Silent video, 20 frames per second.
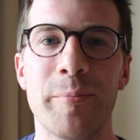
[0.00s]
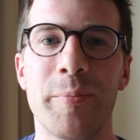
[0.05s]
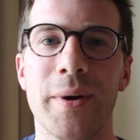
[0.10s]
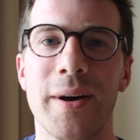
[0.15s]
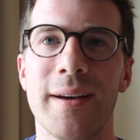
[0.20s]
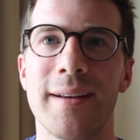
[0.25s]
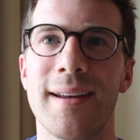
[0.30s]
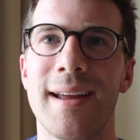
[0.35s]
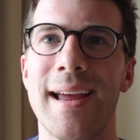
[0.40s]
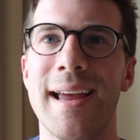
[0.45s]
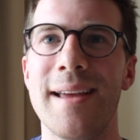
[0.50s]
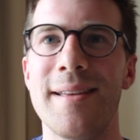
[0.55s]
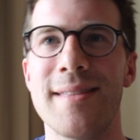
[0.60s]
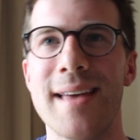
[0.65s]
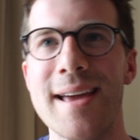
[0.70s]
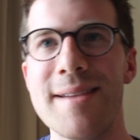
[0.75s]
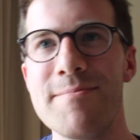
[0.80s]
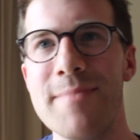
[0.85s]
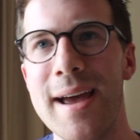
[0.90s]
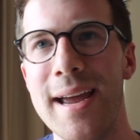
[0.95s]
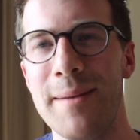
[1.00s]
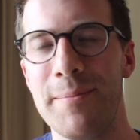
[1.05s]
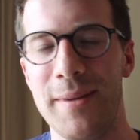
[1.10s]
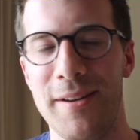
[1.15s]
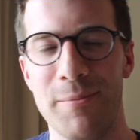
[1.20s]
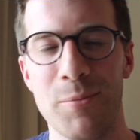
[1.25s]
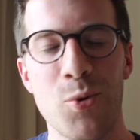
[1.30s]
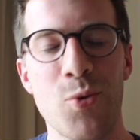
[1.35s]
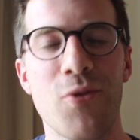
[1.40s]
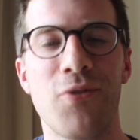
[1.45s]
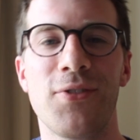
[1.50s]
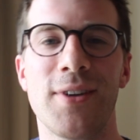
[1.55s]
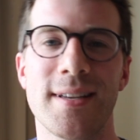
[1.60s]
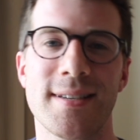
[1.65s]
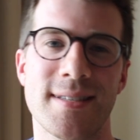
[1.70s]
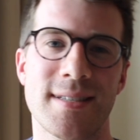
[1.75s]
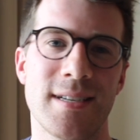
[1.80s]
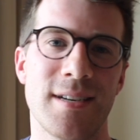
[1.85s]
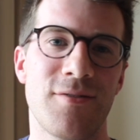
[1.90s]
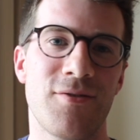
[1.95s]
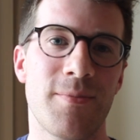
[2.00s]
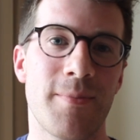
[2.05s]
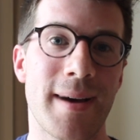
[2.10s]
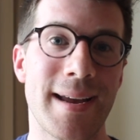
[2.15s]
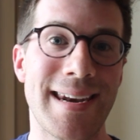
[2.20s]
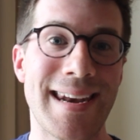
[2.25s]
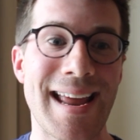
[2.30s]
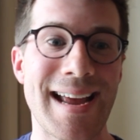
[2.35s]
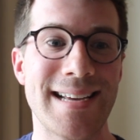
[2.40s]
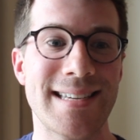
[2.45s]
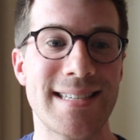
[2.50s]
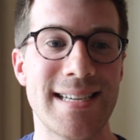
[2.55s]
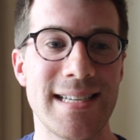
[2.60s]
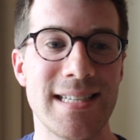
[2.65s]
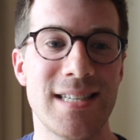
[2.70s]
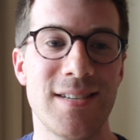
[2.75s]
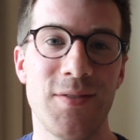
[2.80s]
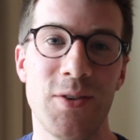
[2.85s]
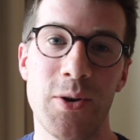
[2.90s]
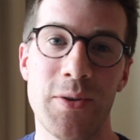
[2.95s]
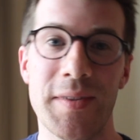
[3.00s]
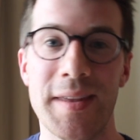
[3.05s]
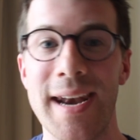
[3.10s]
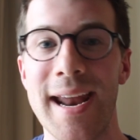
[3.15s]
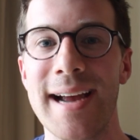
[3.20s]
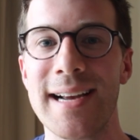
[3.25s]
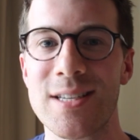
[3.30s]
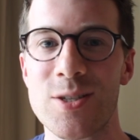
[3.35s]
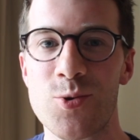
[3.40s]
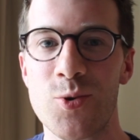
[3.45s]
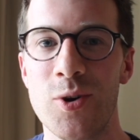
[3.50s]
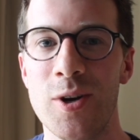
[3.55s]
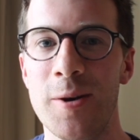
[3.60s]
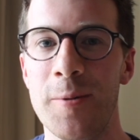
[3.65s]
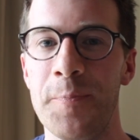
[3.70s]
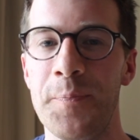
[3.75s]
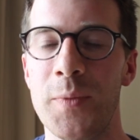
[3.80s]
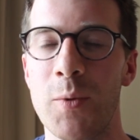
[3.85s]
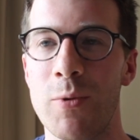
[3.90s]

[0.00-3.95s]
but it then made me more flustered for my next interview in the next room,